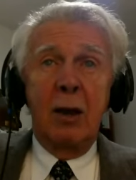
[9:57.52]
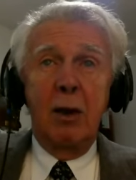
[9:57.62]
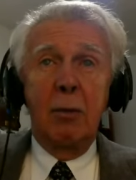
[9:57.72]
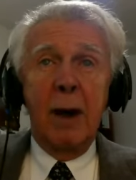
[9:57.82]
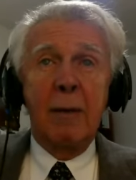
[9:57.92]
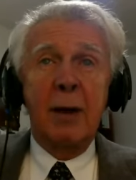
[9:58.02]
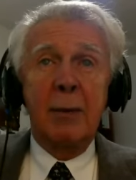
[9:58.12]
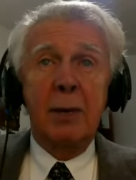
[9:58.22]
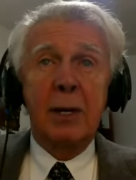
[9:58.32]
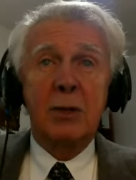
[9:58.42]
Obama
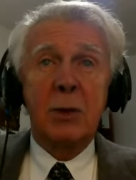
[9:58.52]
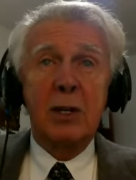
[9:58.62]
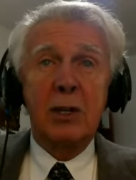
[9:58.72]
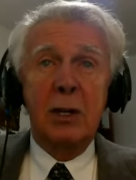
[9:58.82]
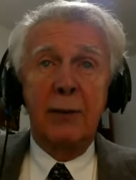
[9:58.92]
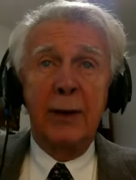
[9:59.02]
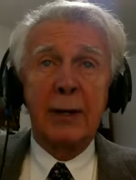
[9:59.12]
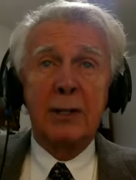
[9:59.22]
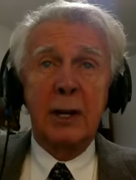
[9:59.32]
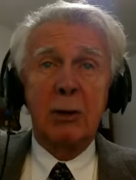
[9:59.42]
administration
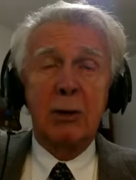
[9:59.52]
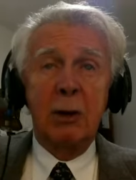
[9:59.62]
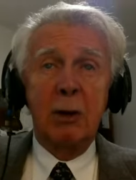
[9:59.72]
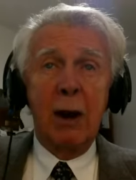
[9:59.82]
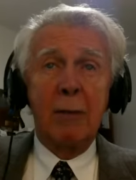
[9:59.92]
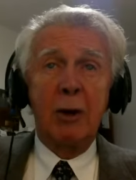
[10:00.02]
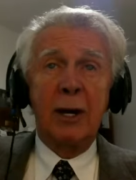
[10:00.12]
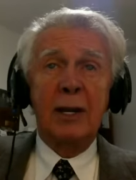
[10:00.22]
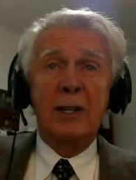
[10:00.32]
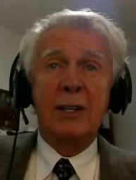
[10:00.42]
Defense Secretary Robert
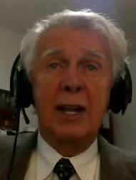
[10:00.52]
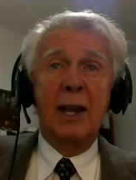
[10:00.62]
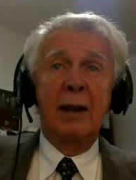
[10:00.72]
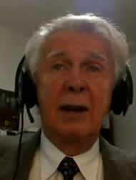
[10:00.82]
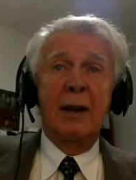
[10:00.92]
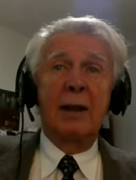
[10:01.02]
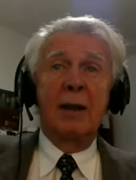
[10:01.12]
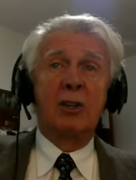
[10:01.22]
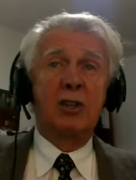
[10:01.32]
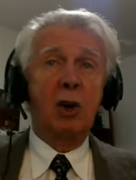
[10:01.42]
Gates said,
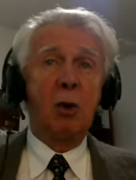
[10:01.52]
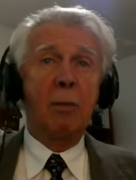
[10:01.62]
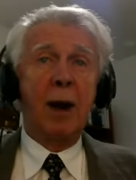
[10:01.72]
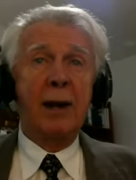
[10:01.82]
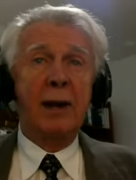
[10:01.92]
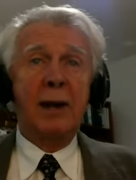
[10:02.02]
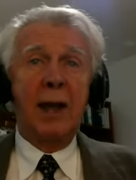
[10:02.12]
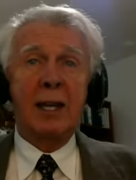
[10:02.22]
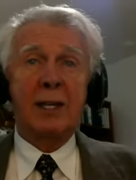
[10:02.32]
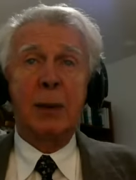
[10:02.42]
Joe Biden
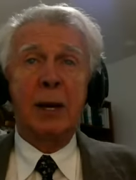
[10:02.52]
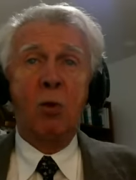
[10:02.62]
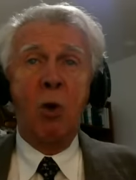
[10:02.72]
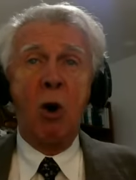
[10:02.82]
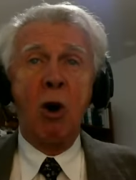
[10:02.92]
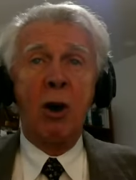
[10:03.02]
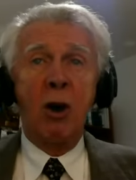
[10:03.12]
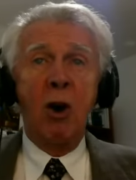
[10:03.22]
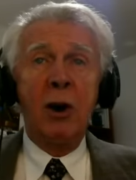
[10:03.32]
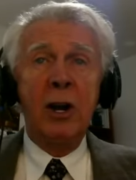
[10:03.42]
has been wrong
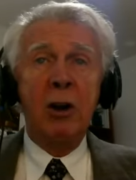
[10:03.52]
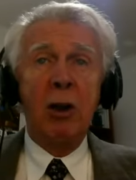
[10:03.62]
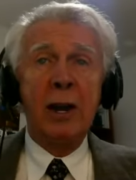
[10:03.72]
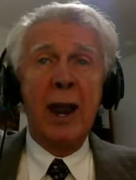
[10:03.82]
on nearly